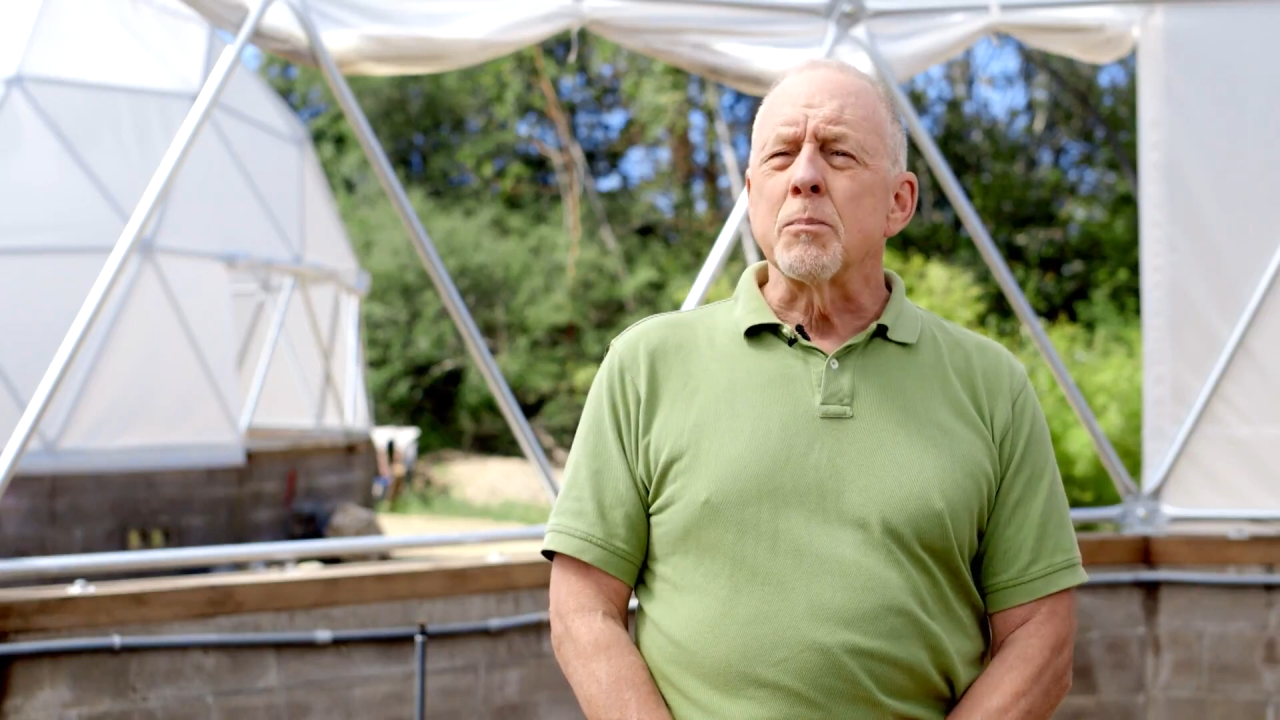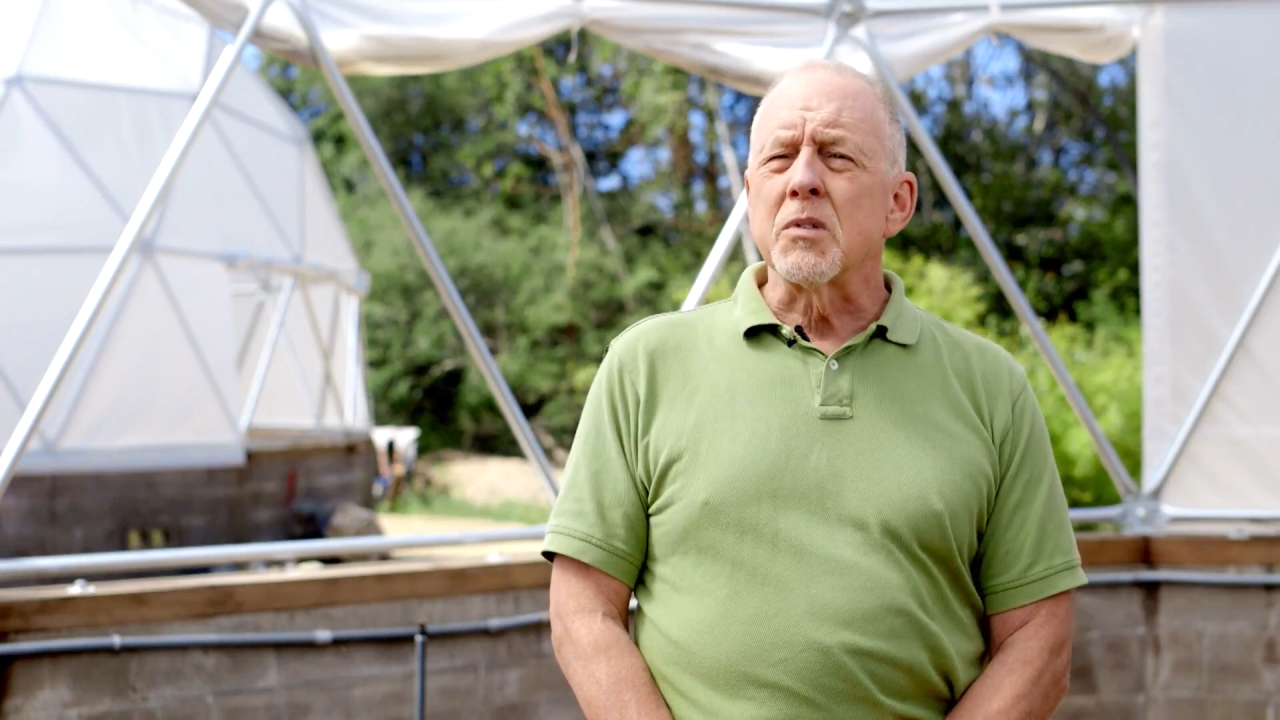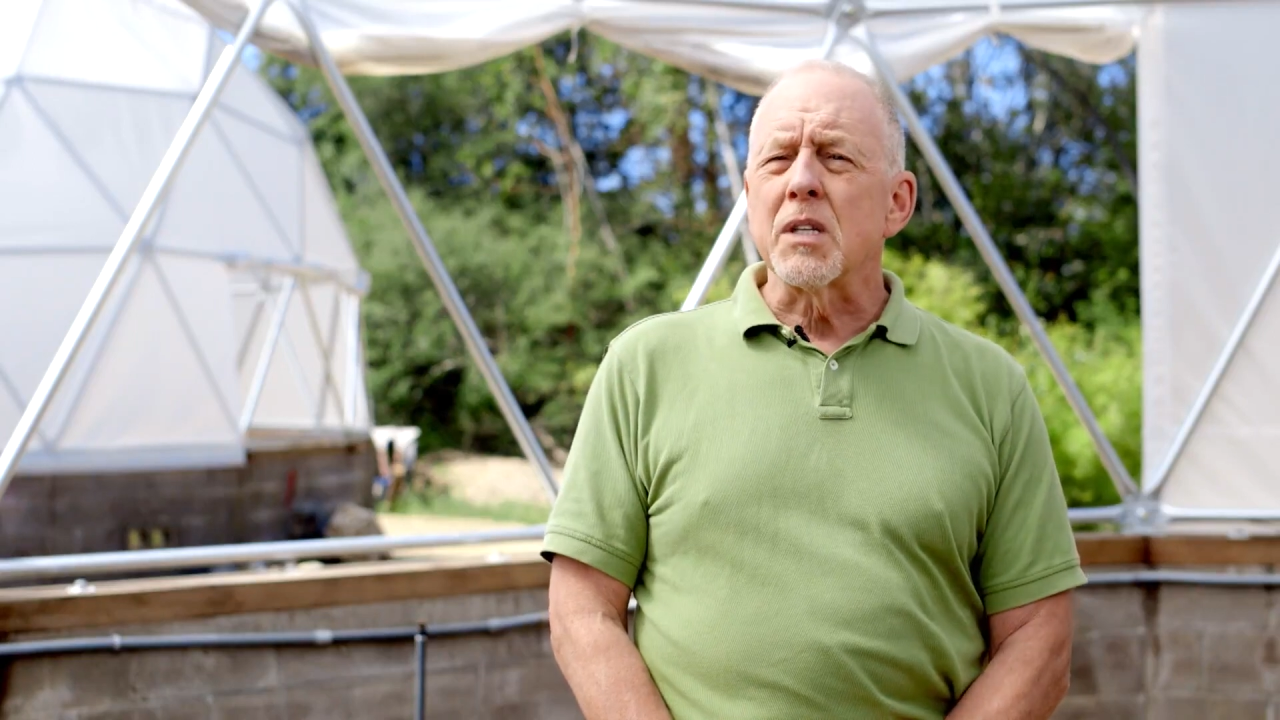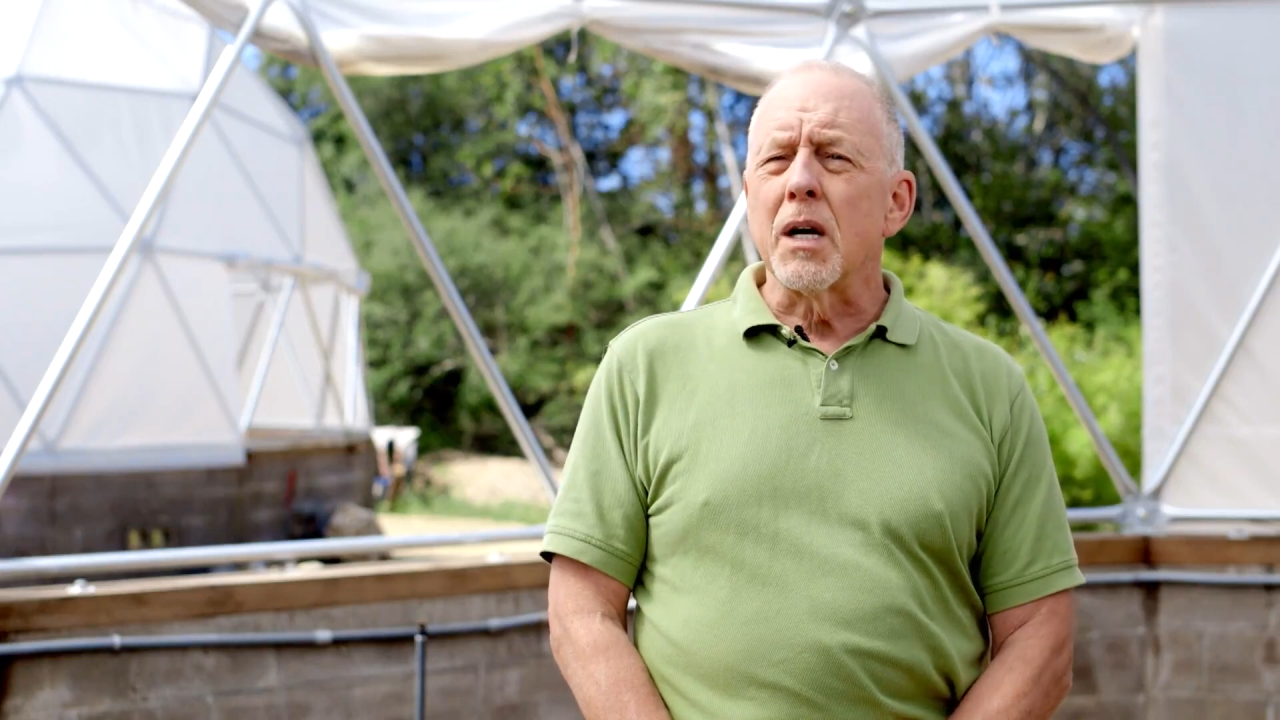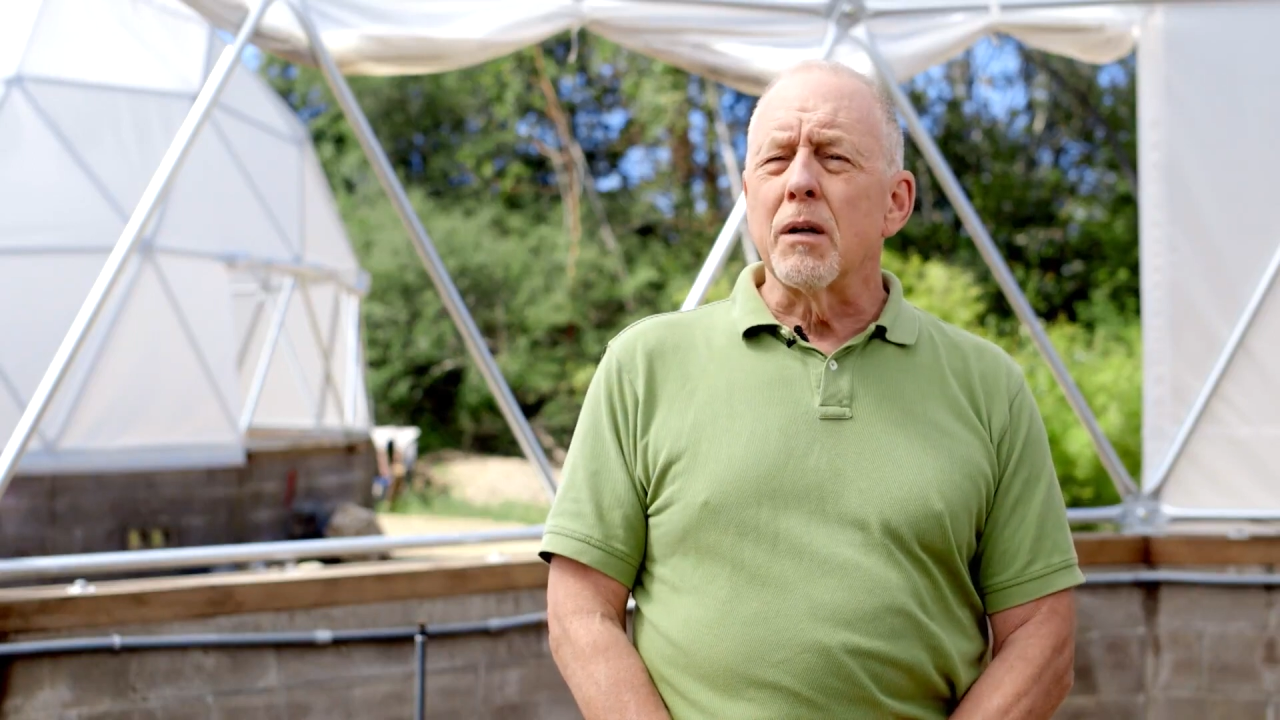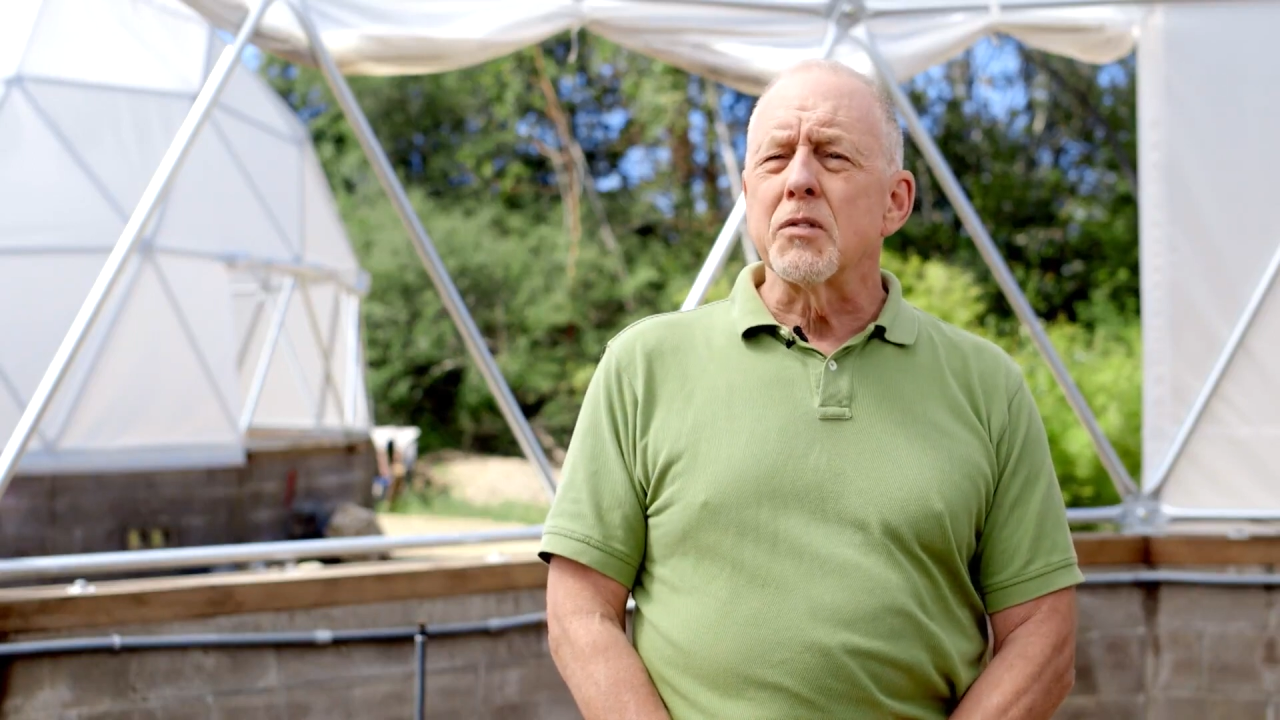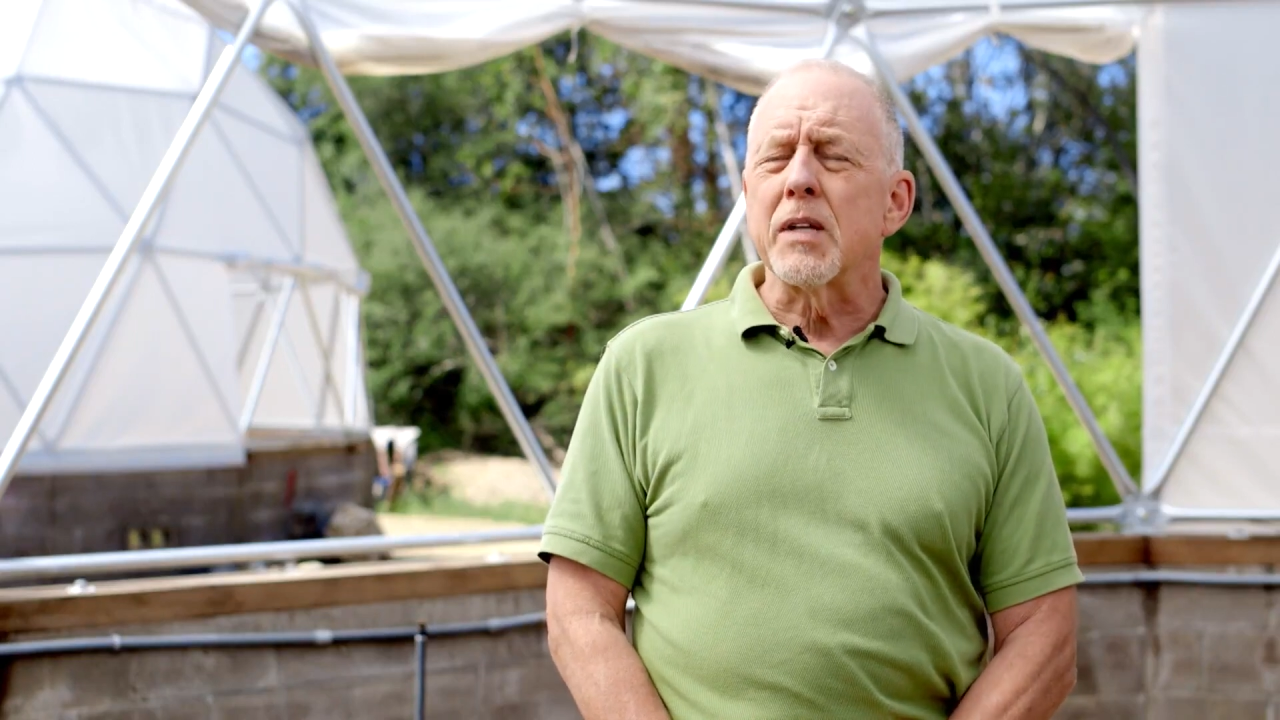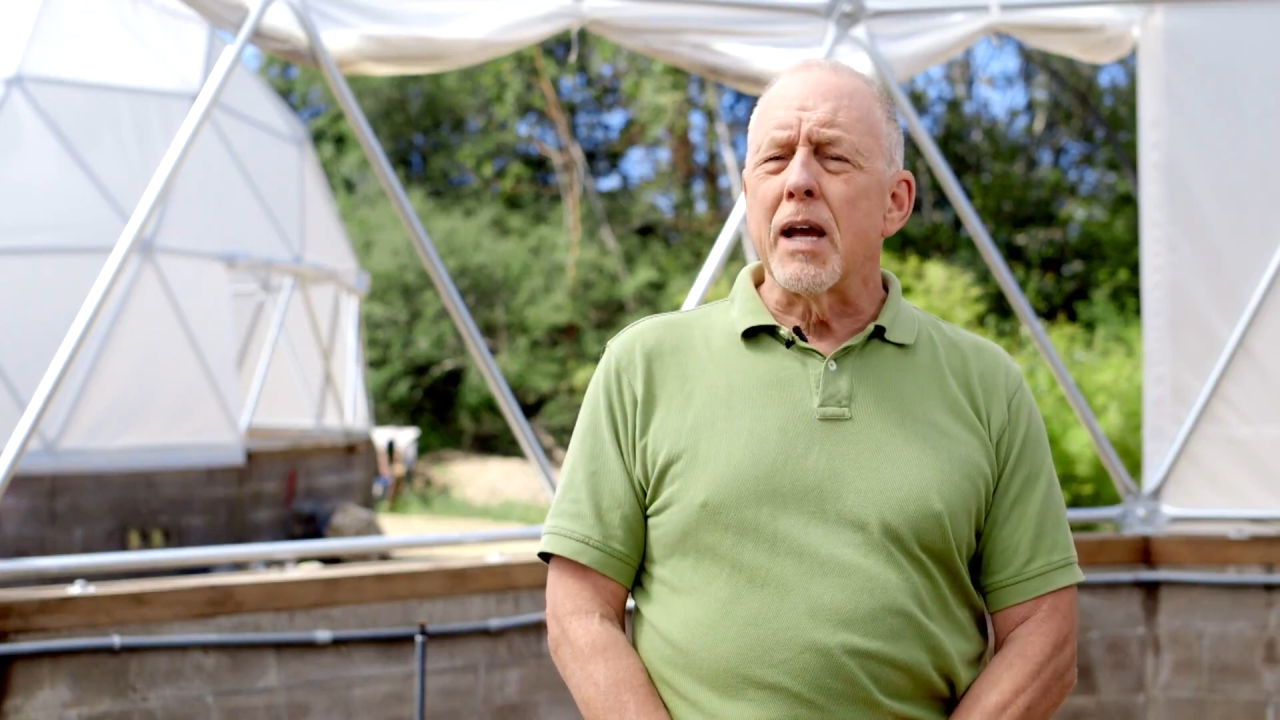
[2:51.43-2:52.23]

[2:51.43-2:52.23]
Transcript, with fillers: themselves